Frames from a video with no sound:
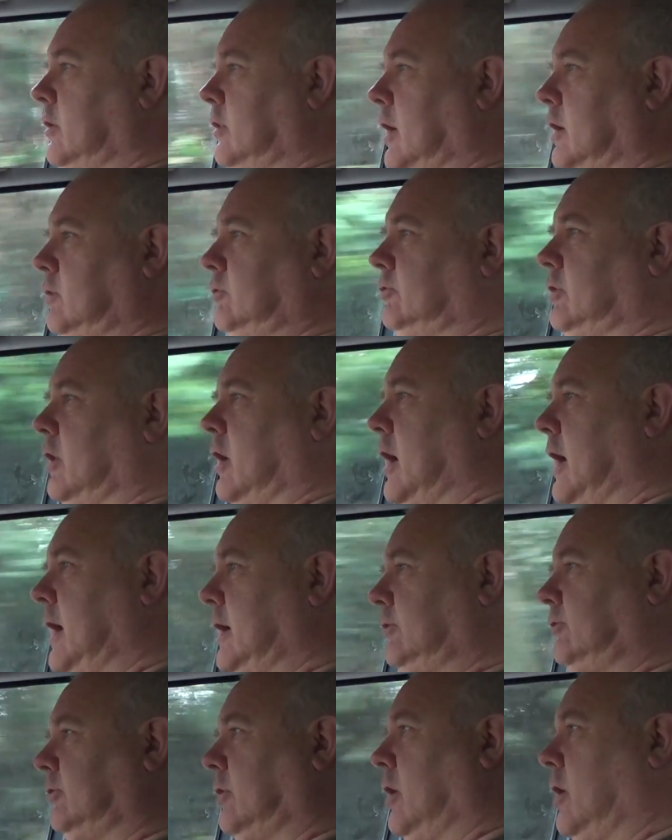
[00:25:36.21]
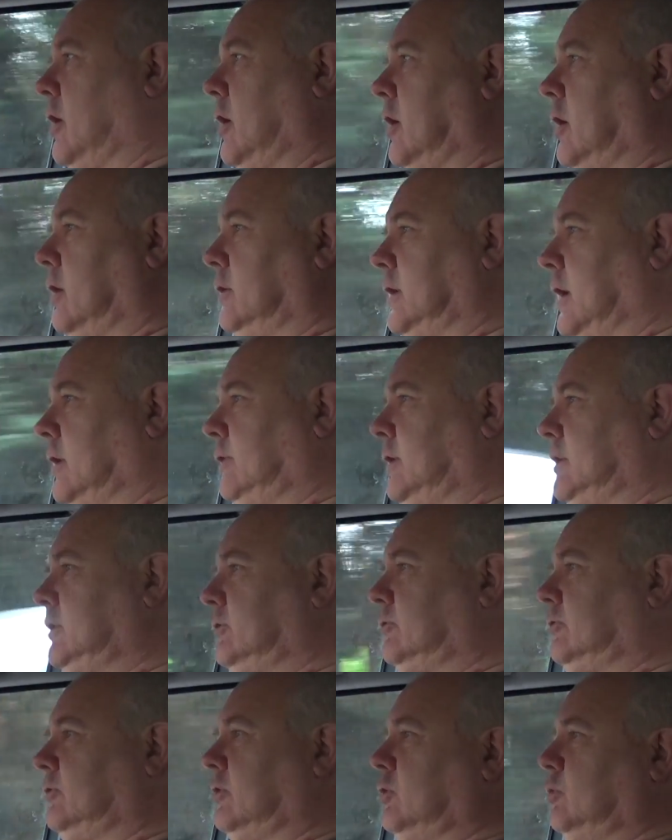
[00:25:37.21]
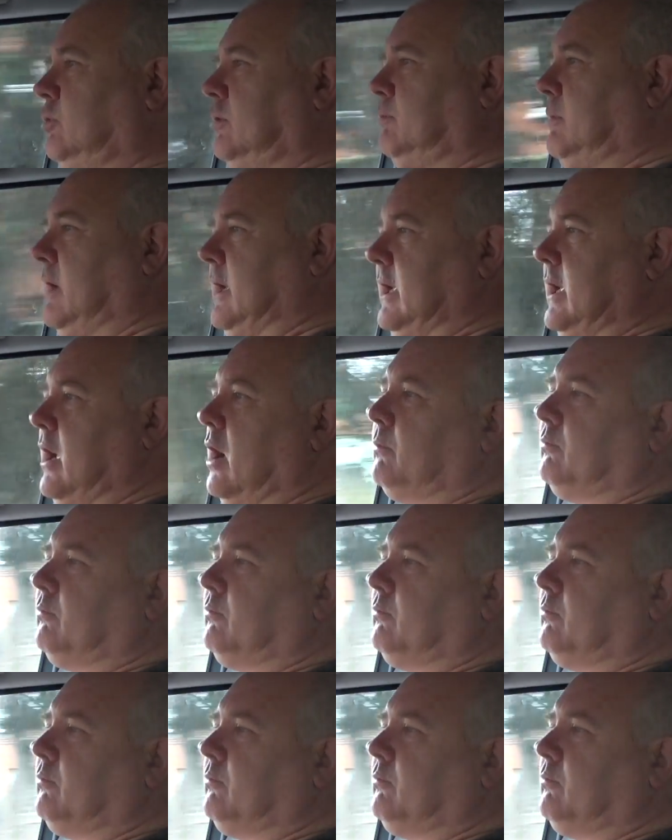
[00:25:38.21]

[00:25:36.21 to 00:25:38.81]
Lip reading: Those guys are nothing to do with me.